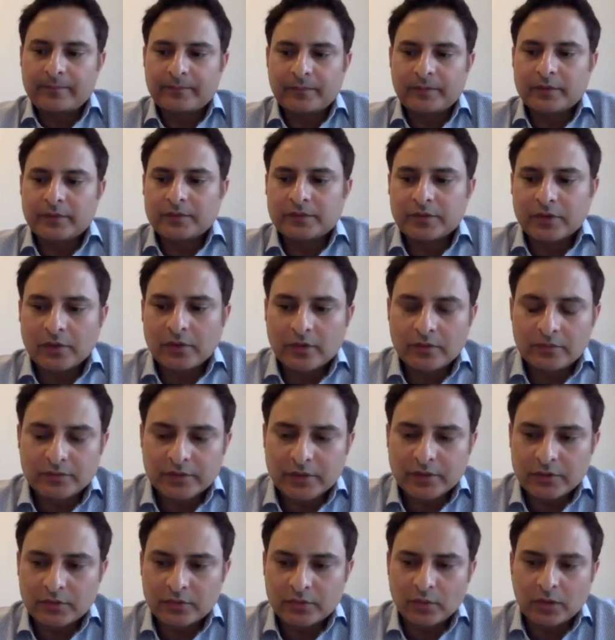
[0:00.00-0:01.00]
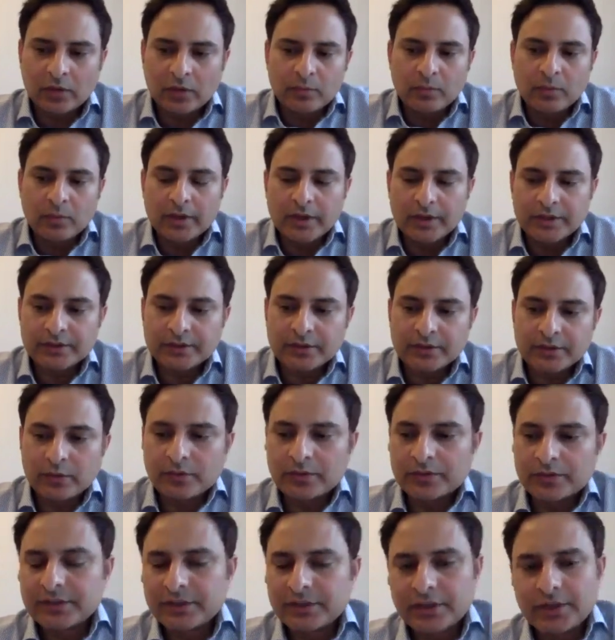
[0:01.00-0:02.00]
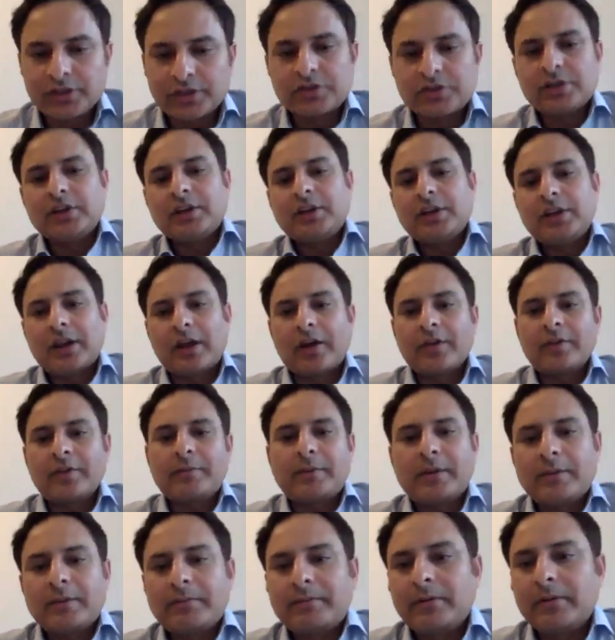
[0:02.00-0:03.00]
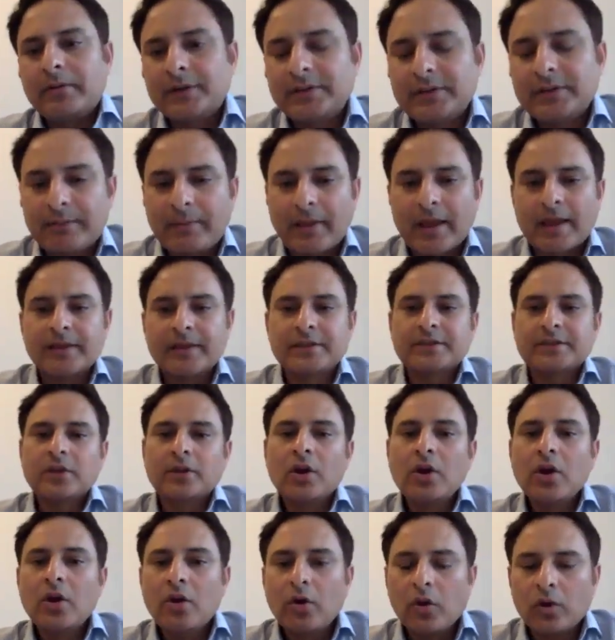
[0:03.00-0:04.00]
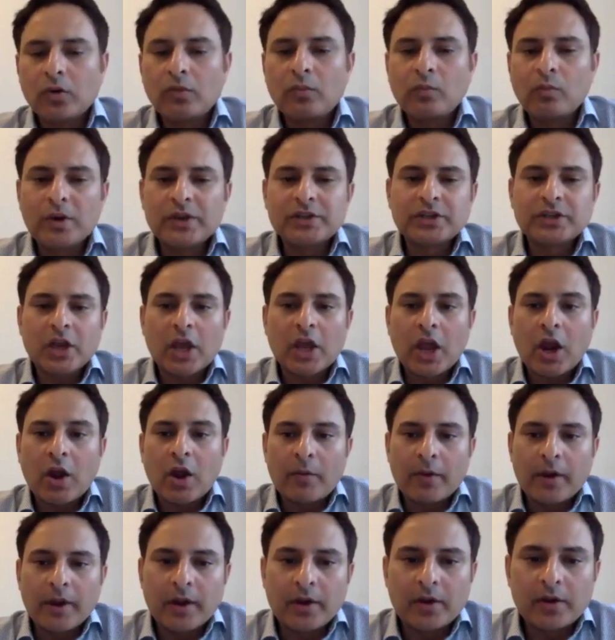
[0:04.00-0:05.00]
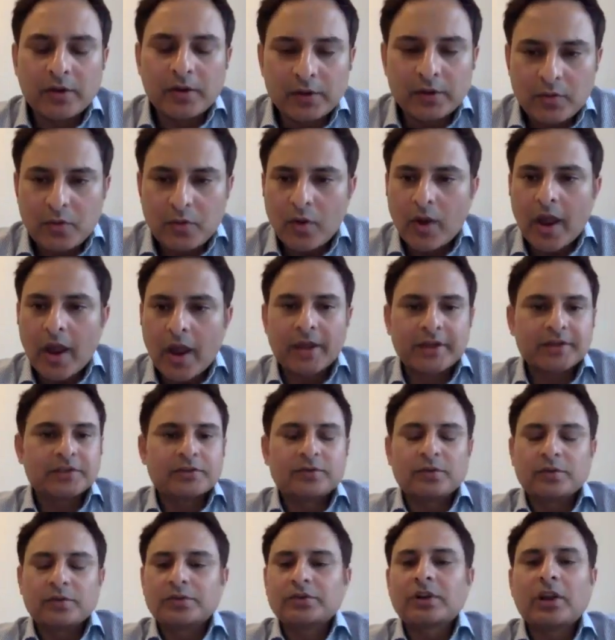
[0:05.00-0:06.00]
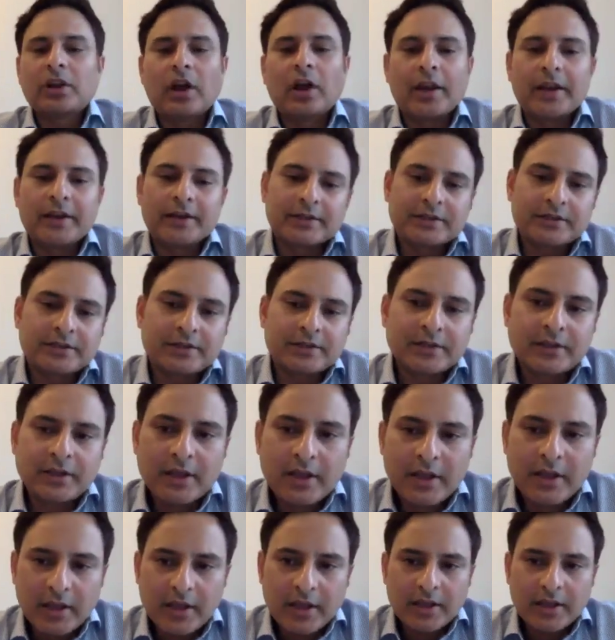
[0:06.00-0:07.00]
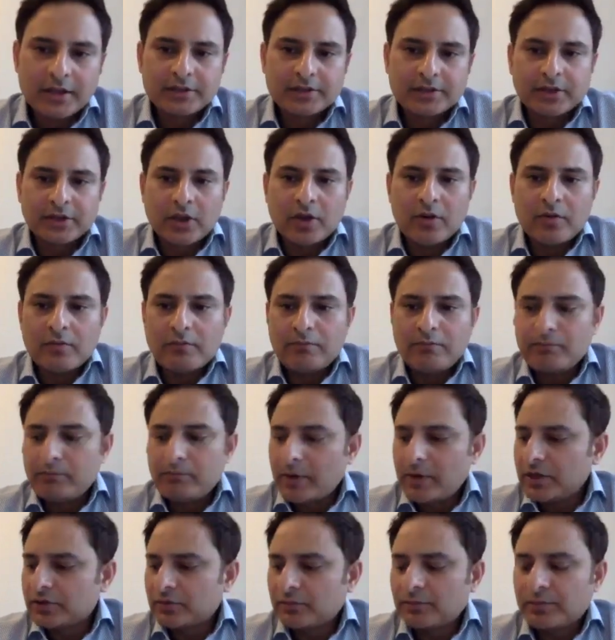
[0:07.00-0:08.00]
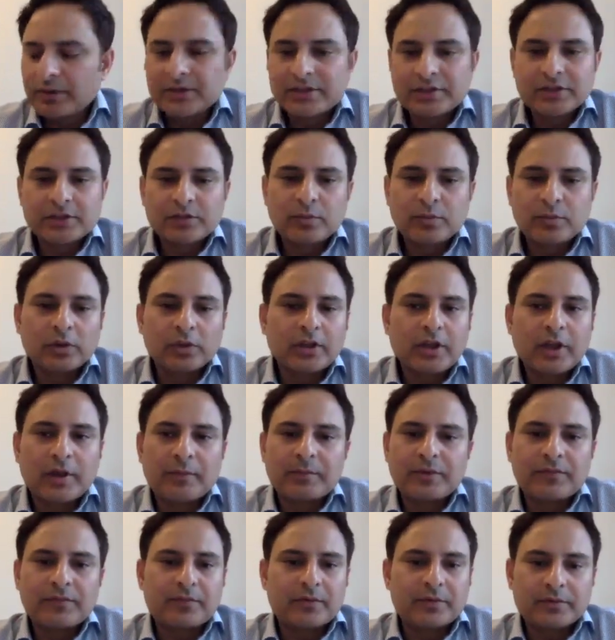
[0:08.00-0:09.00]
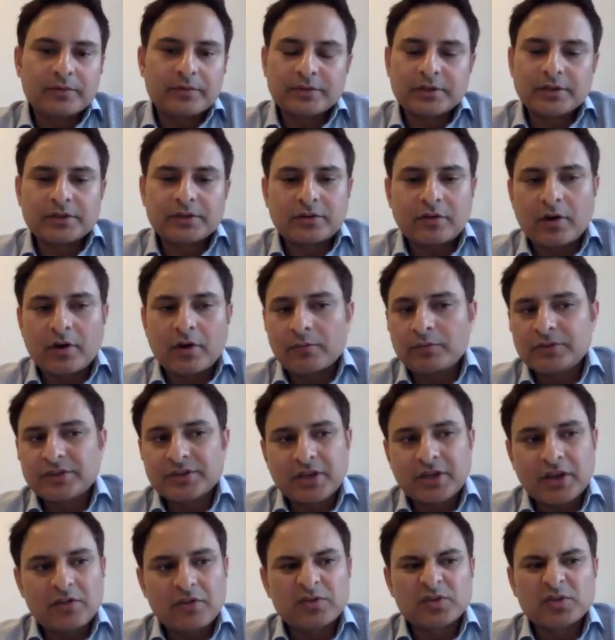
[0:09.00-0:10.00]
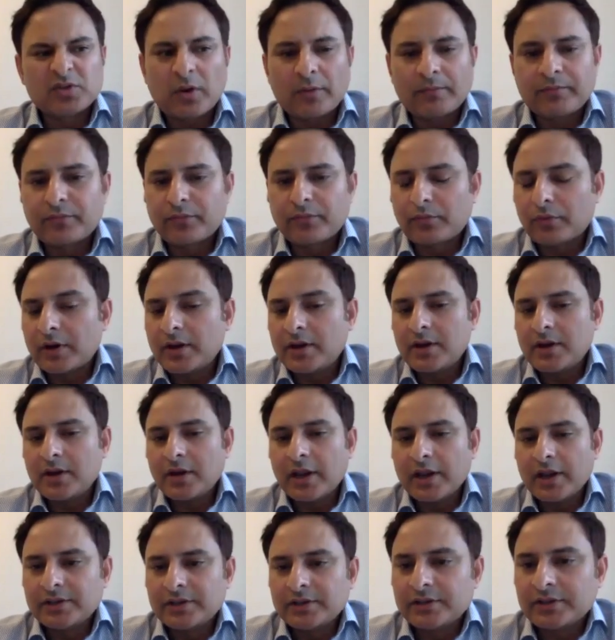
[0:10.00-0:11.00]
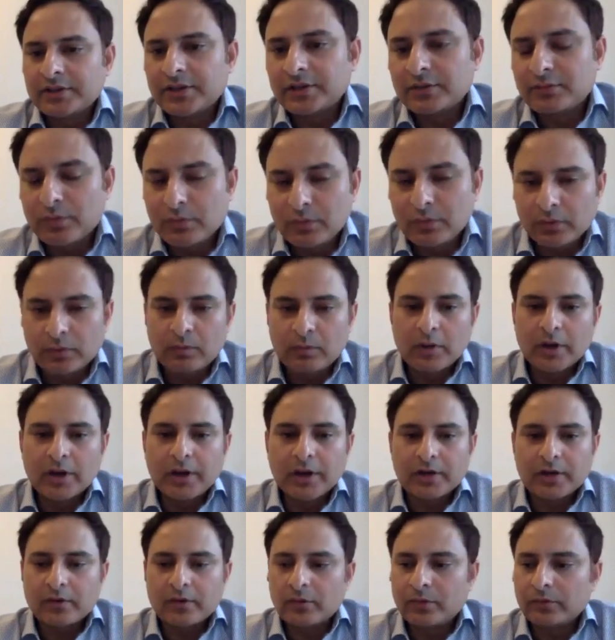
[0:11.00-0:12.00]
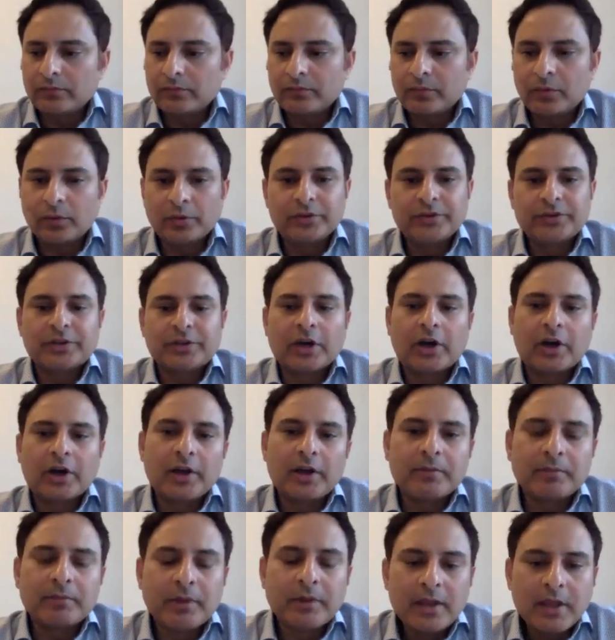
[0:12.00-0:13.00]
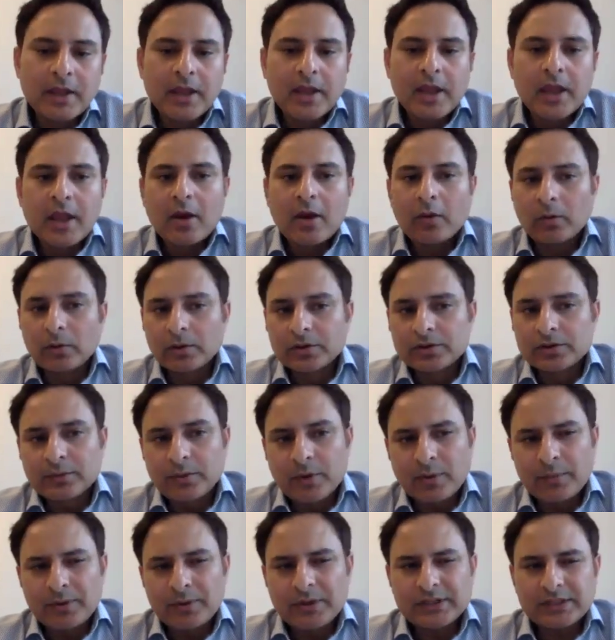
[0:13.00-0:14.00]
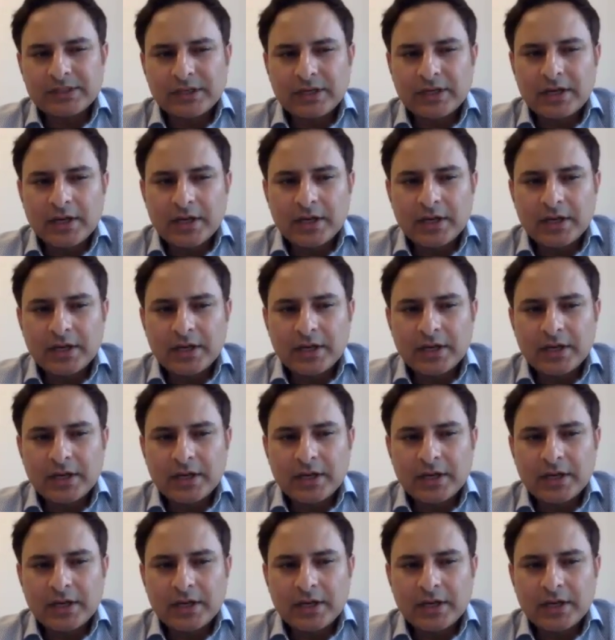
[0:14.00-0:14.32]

So say 12 Works or Synergy and other people. It depends on which area, who has those clients. So major business will come in through. So I would say on top 3 agencies we will work all the time. Also, what we see